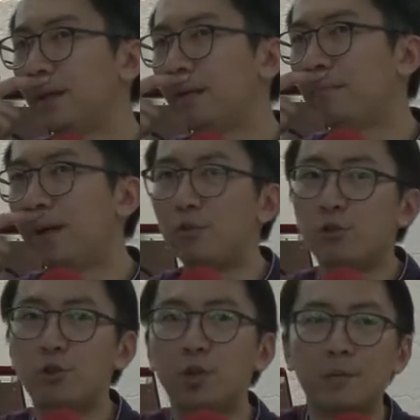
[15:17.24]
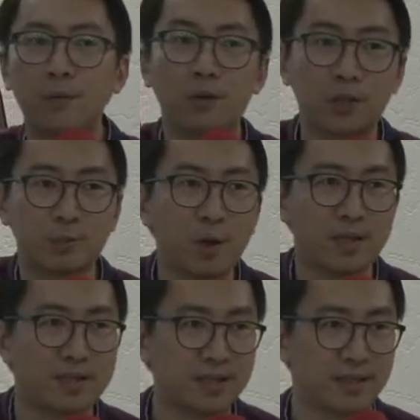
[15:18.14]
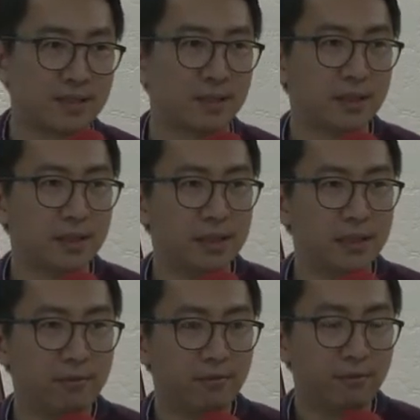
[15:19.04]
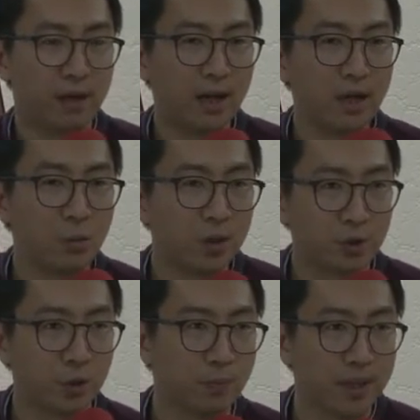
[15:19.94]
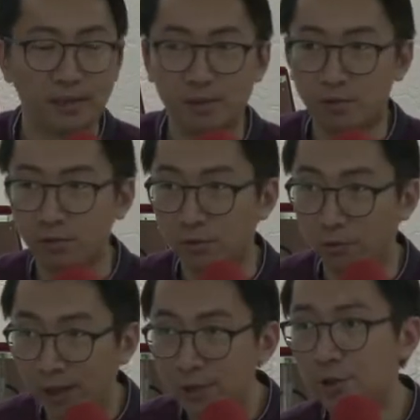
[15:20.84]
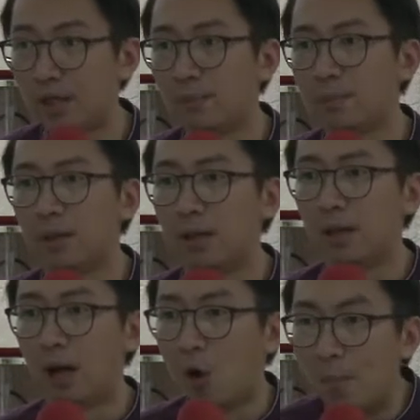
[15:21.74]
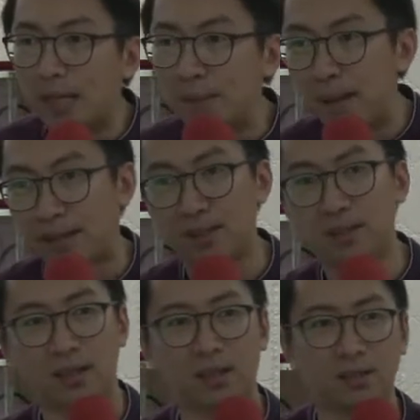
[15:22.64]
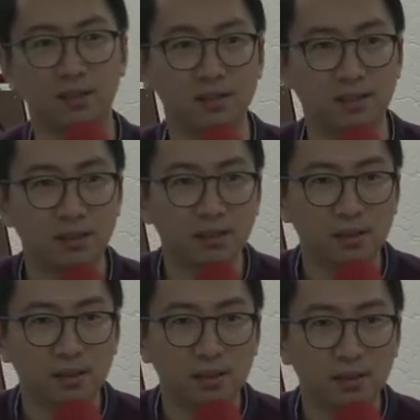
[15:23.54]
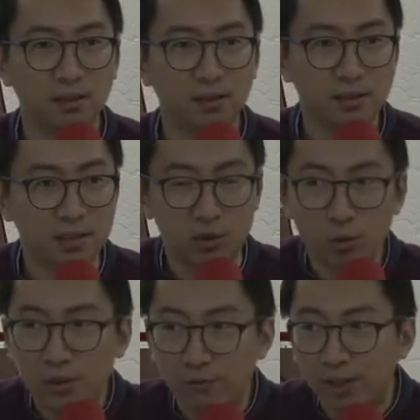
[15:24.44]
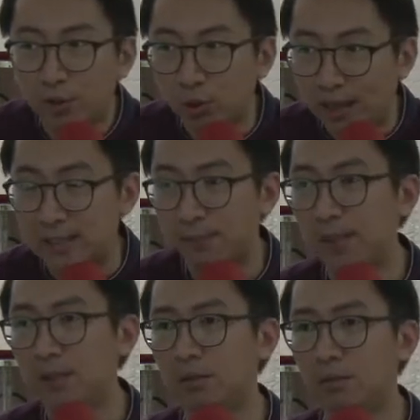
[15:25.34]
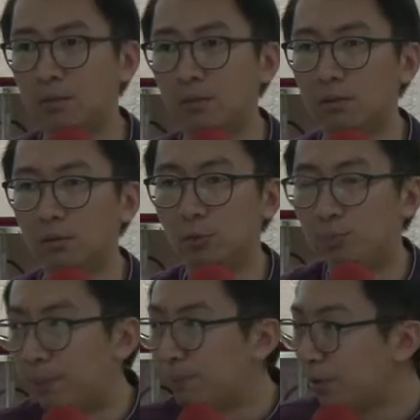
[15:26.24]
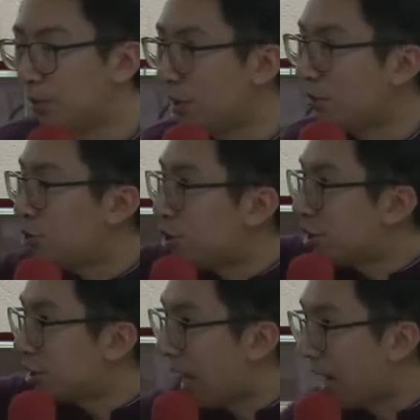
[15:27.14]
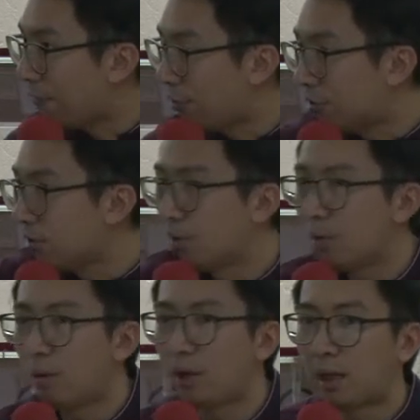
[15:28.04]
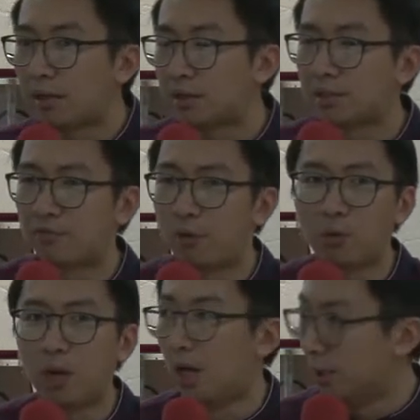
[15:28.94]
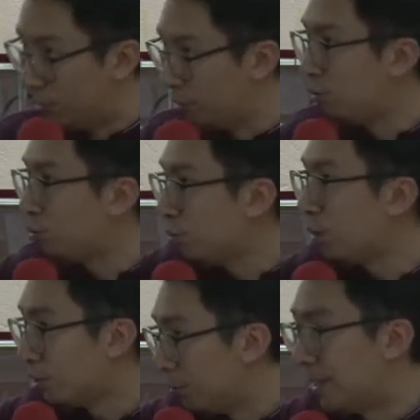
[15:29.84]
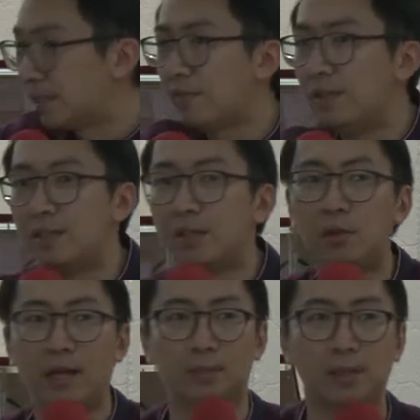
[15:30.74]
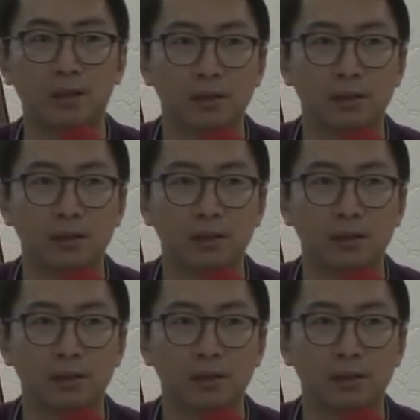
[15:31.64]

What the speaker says: My usual response is this: if I were to make this religion up, I'll make it better. This is so difficult to explain, to people. Jesus died for you. Why can't I just follow? You do good works, you'll be saved. Easier to explain.